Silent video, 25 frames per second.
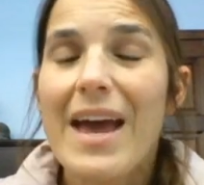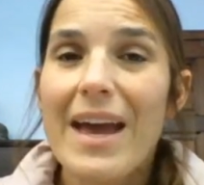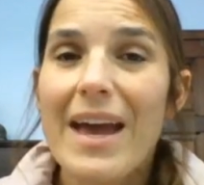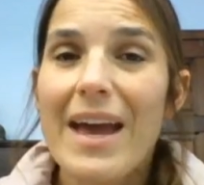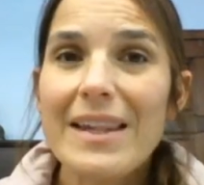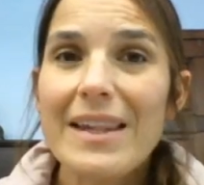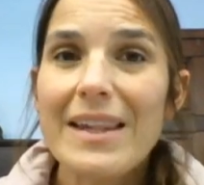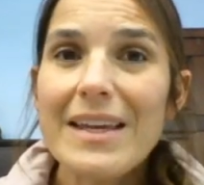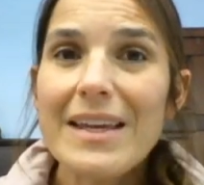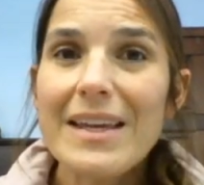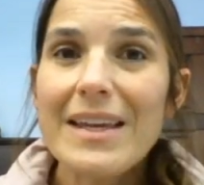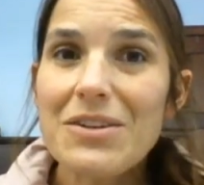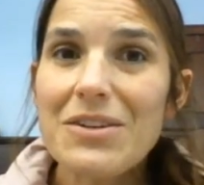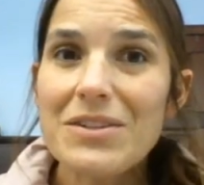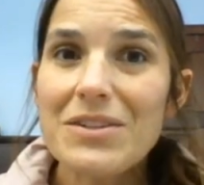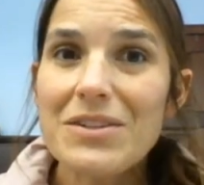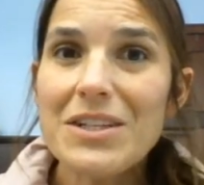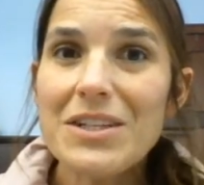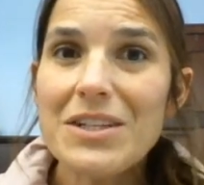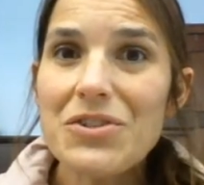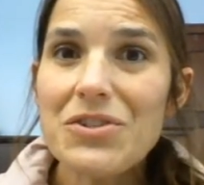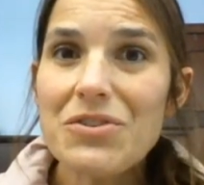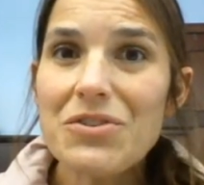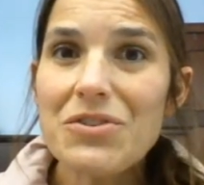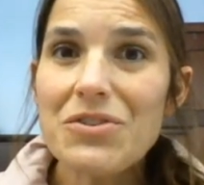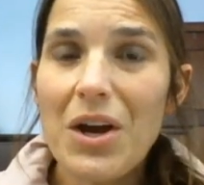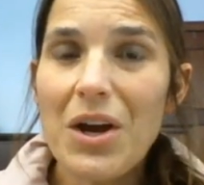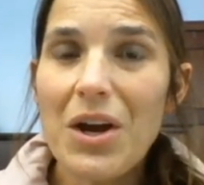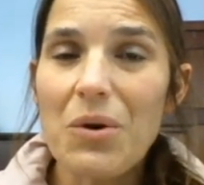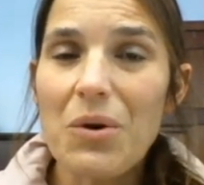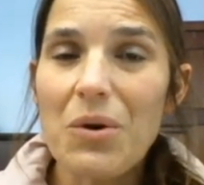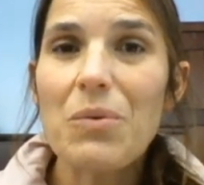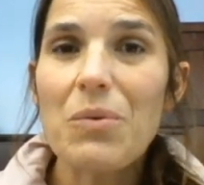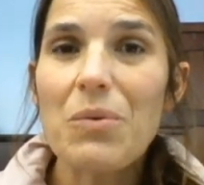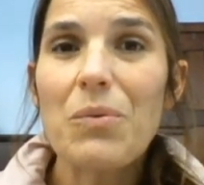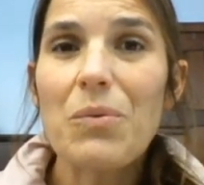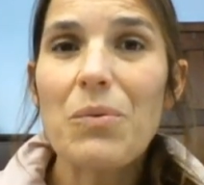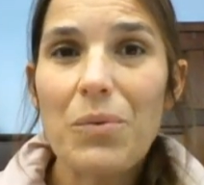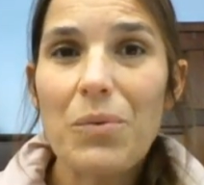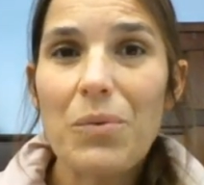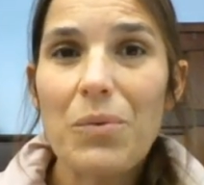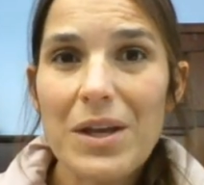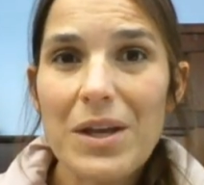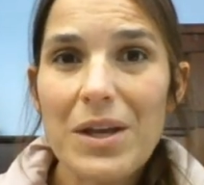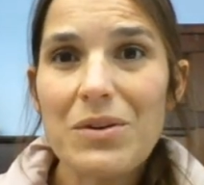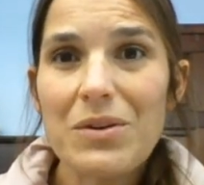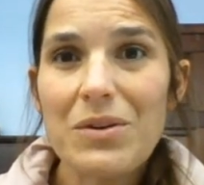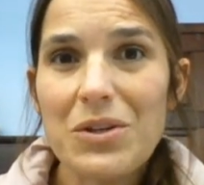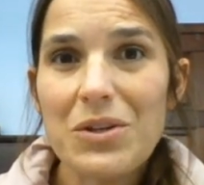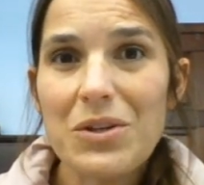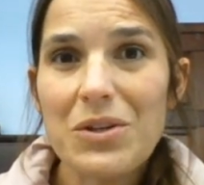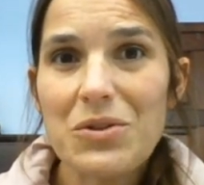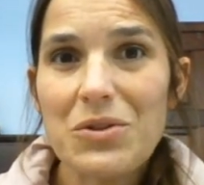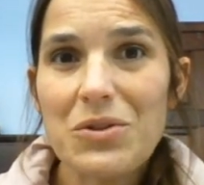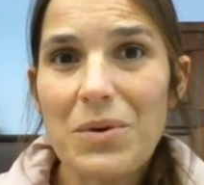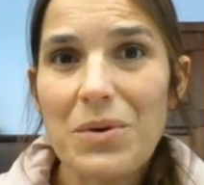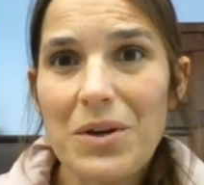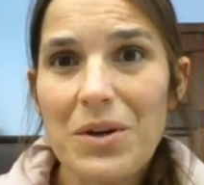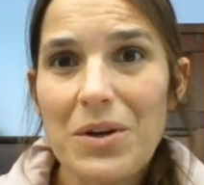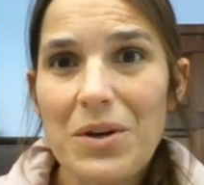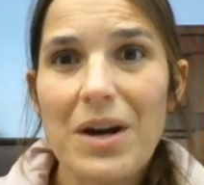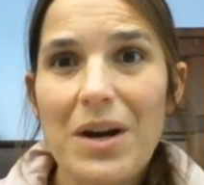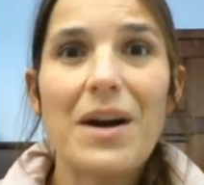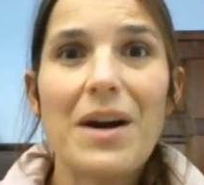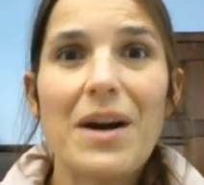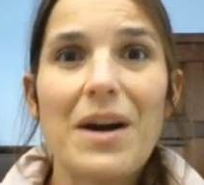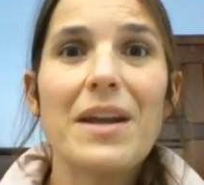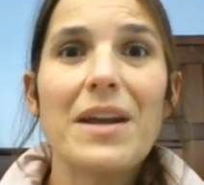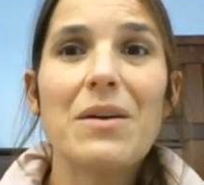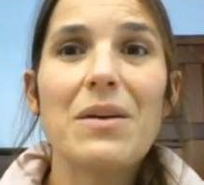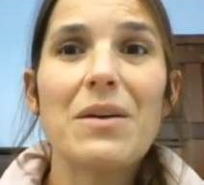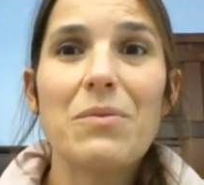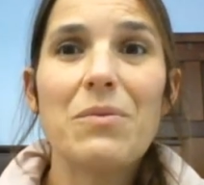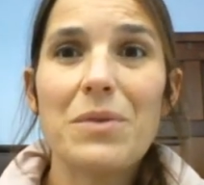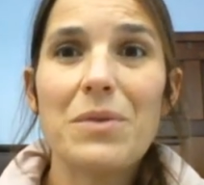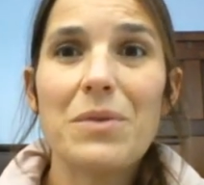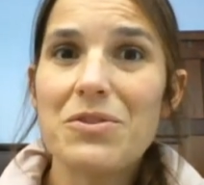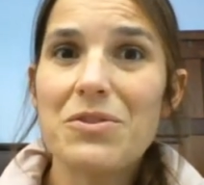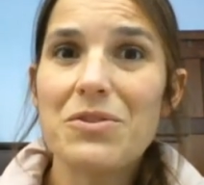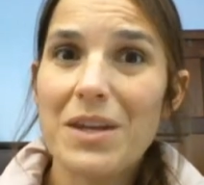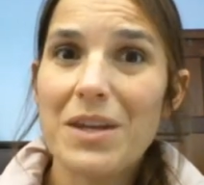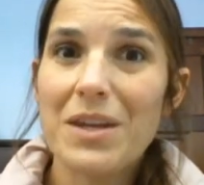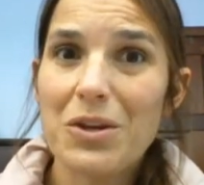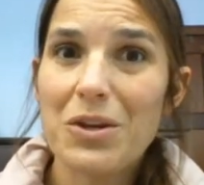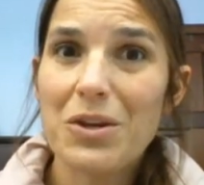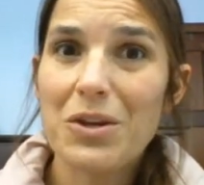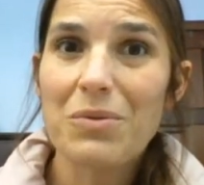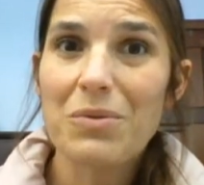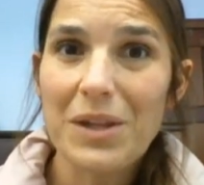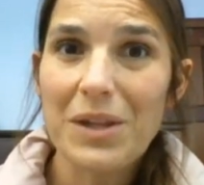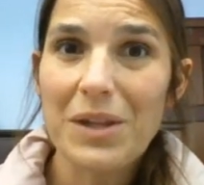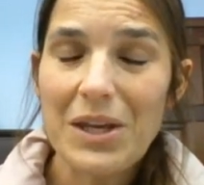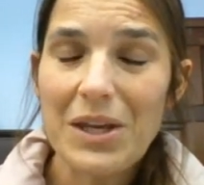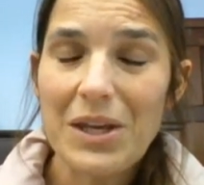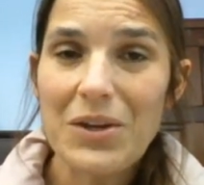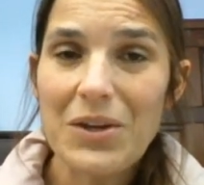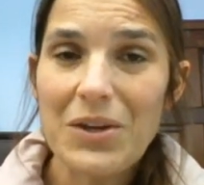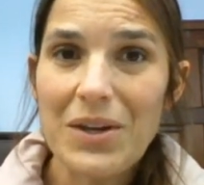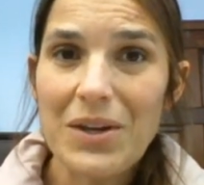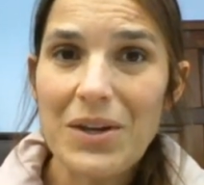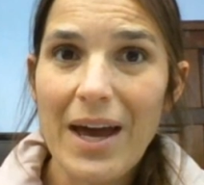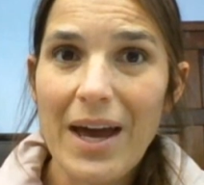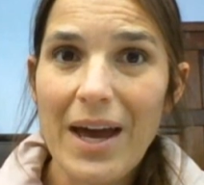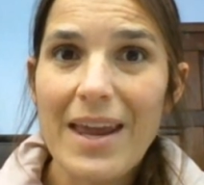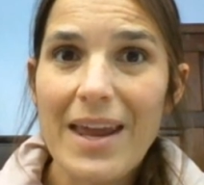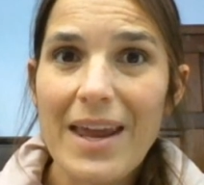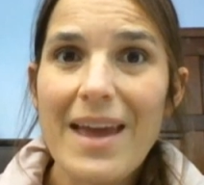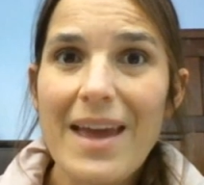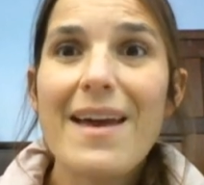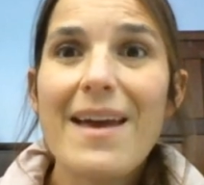And let your teacher know what you need to work on and what you think you're really good at.